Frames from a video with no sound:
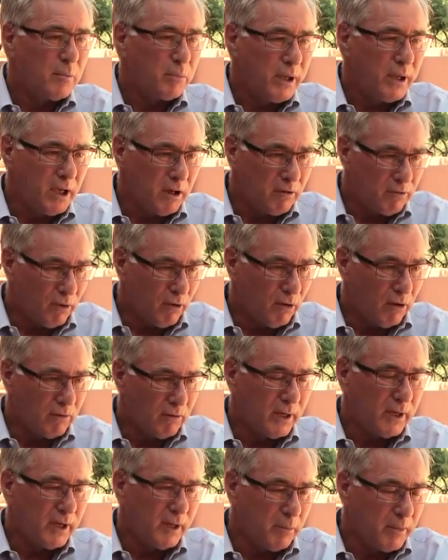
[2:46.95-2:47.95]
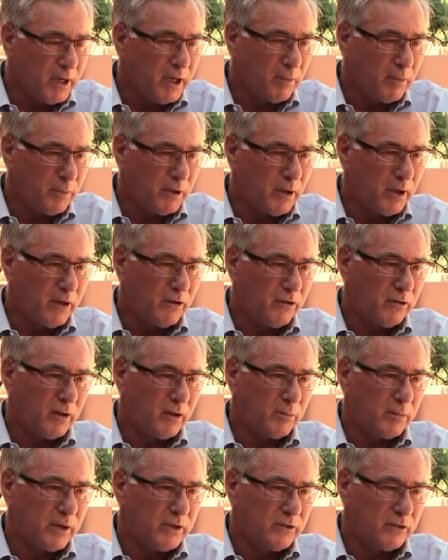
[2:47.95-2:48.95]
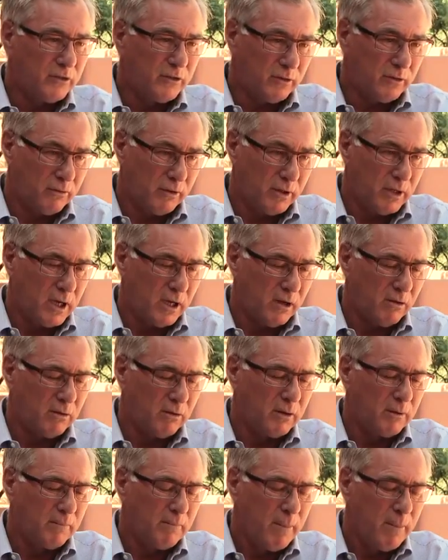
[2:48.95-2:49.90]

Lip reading: being involved in a manipulation of the price of silver down.